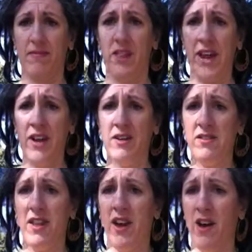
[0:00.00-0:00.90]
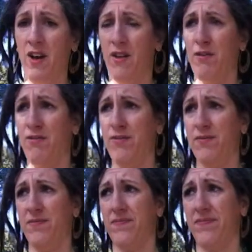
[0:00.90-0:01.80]
layers of
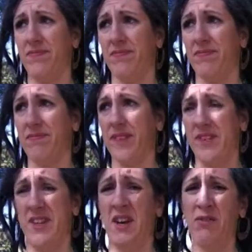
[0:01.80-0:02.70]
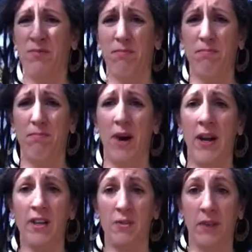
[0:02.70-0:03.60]

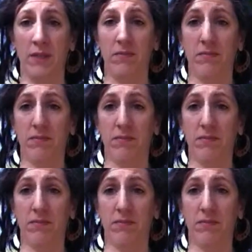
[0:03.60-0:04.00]
self-punishment.